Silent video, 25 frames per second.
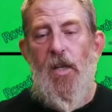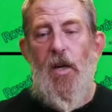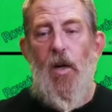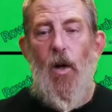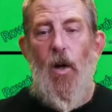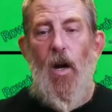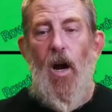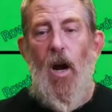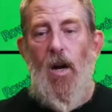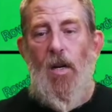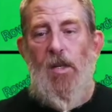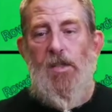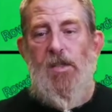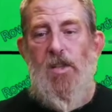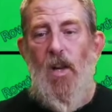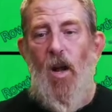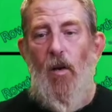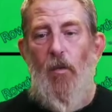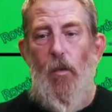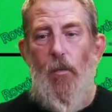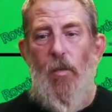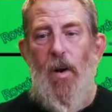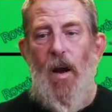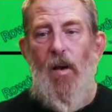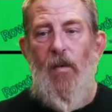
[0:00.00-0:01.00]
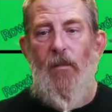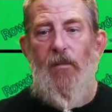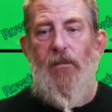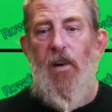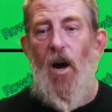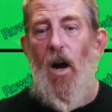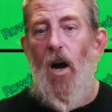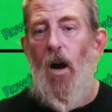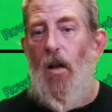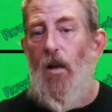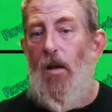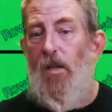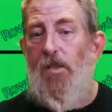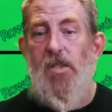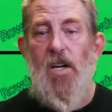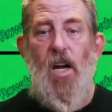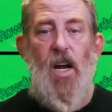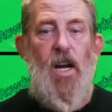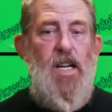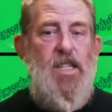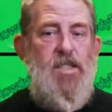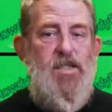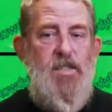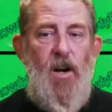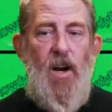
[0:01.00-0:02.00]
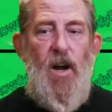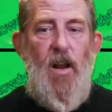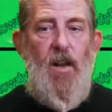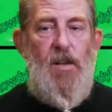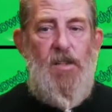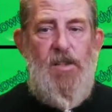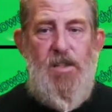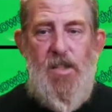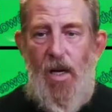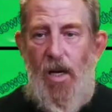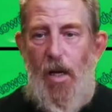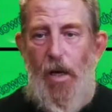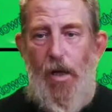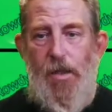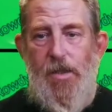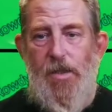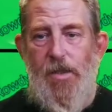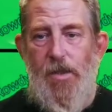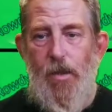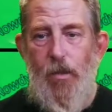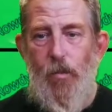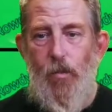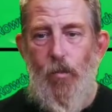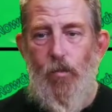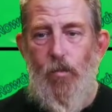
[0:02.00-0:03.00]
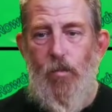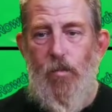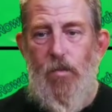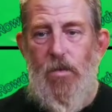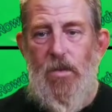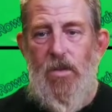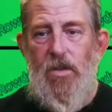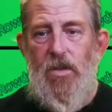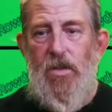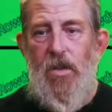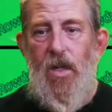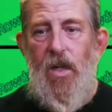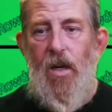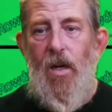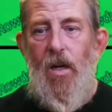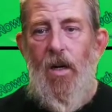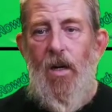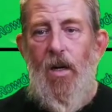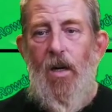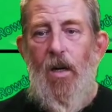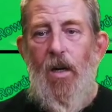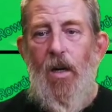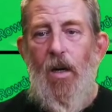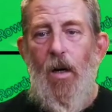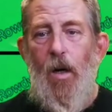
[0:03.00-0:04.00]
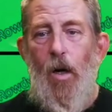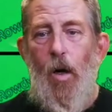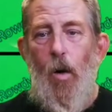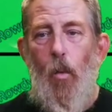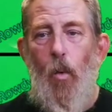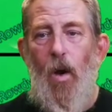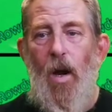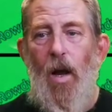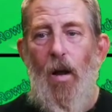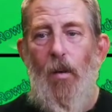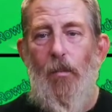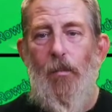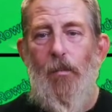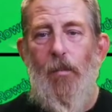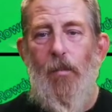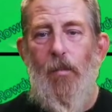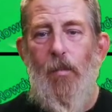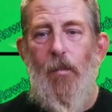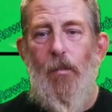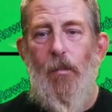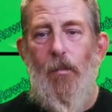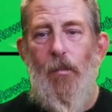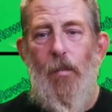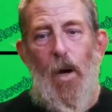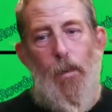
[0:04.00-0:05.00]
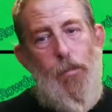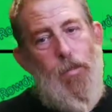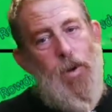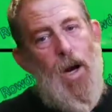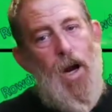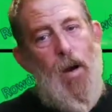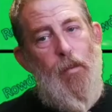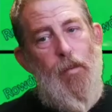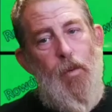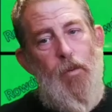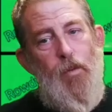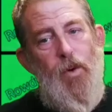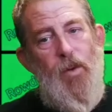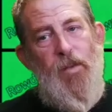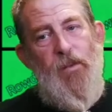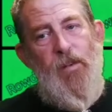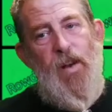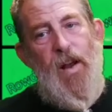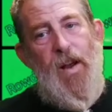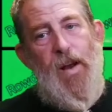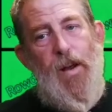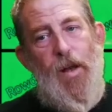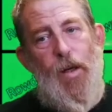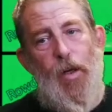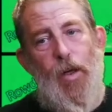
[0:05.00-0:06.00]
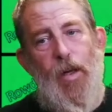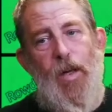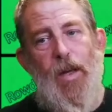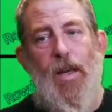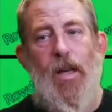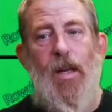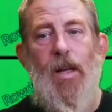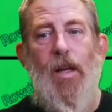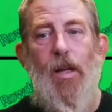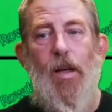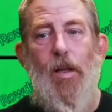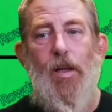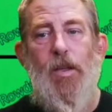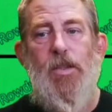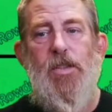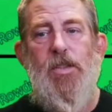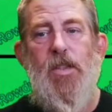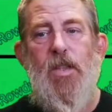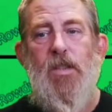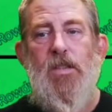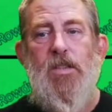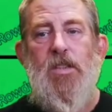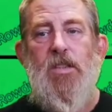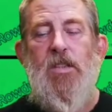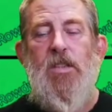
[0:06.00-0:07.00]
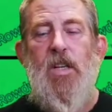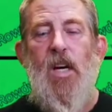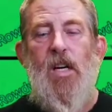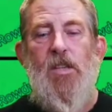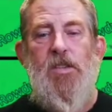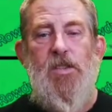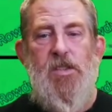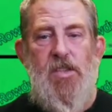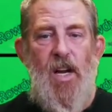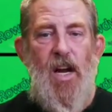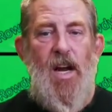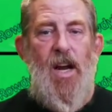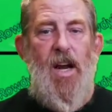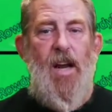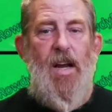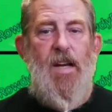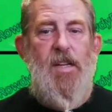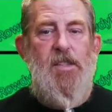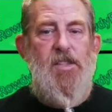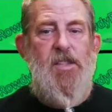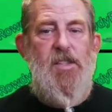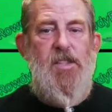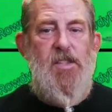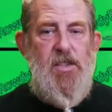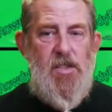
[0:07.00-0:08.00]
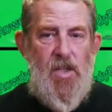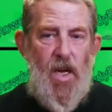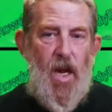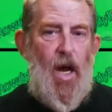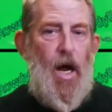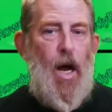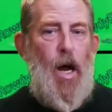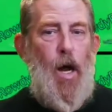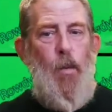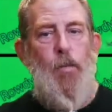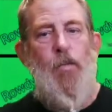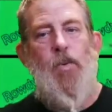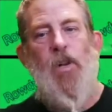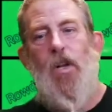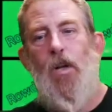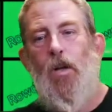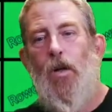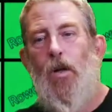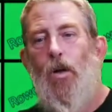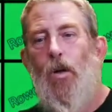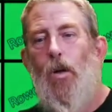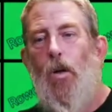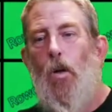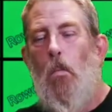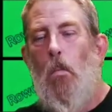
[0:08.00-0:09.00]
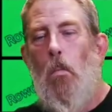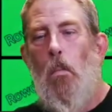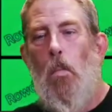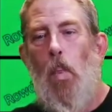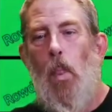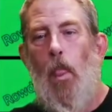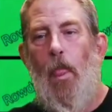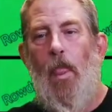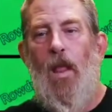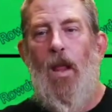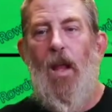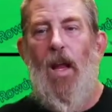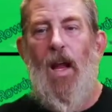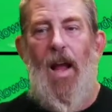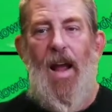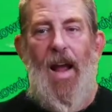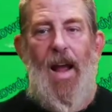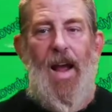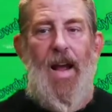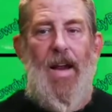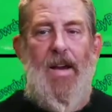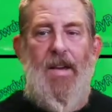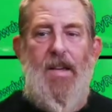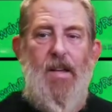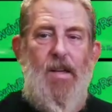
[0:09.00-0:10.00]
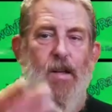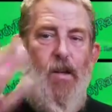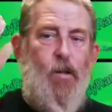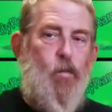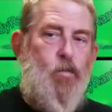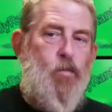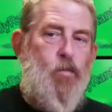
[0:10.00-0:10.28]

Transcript: you hear a lot of stuff about follow the science, follow the science. Well, my problem with that is science stopped at